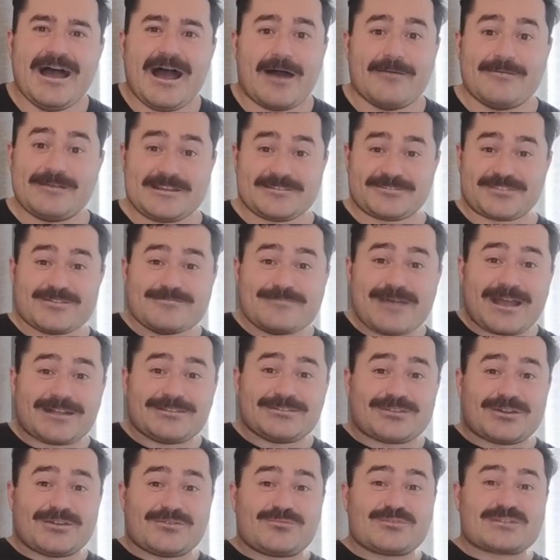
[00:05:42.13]
I mean, if the
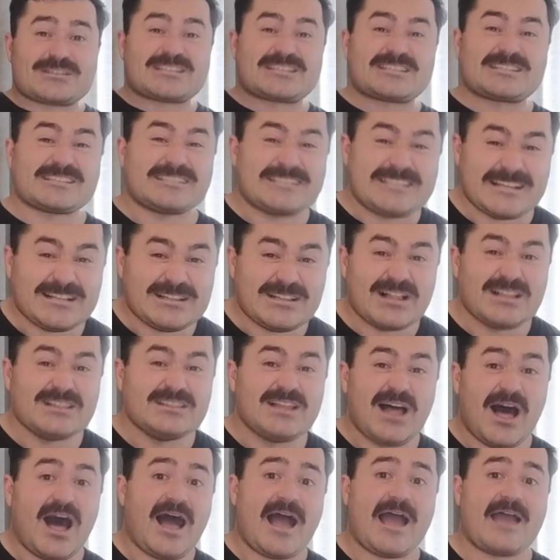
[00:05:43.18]
Megalodon was still
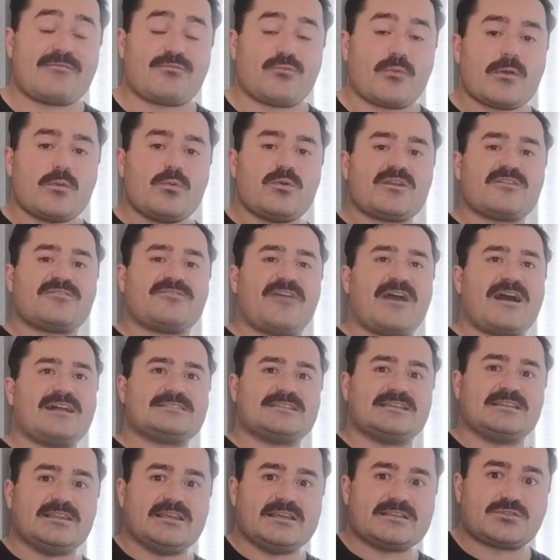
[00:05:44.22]
alive, we would have
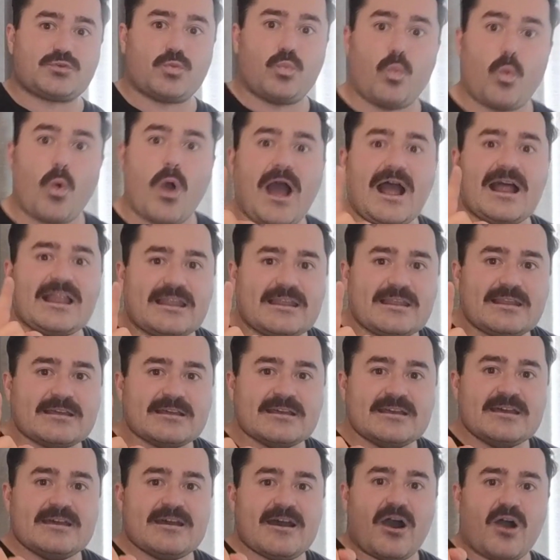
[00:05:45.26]
found at least one
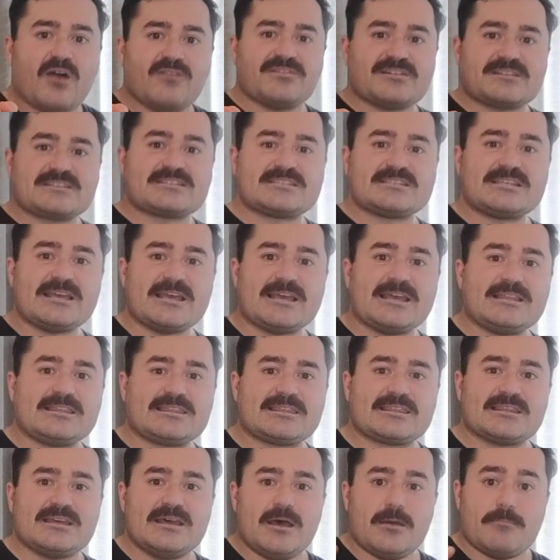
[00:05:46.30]
of its
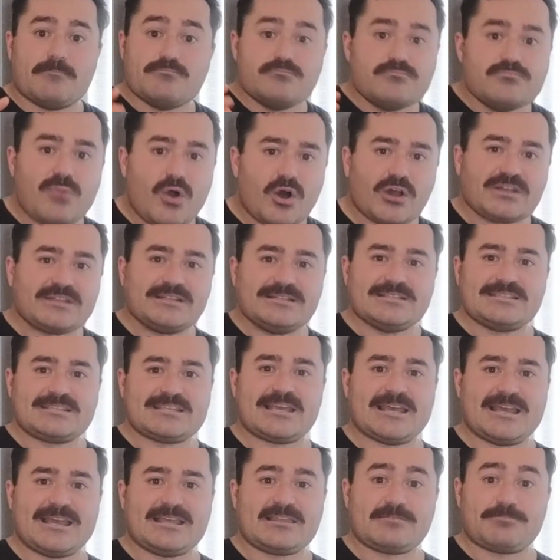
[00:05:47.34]
teeth modern
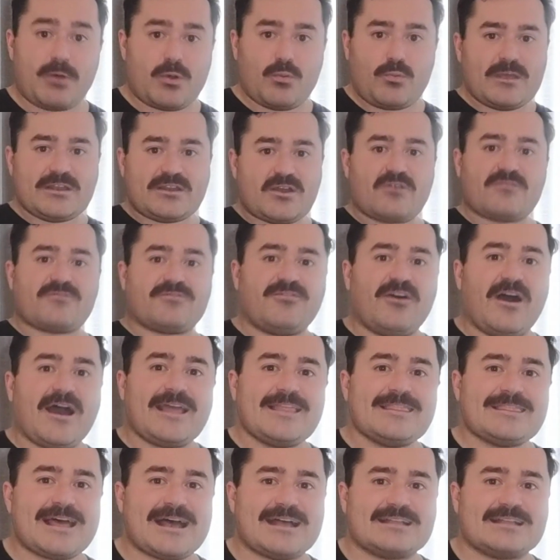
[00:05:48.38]
teeth, but we don't find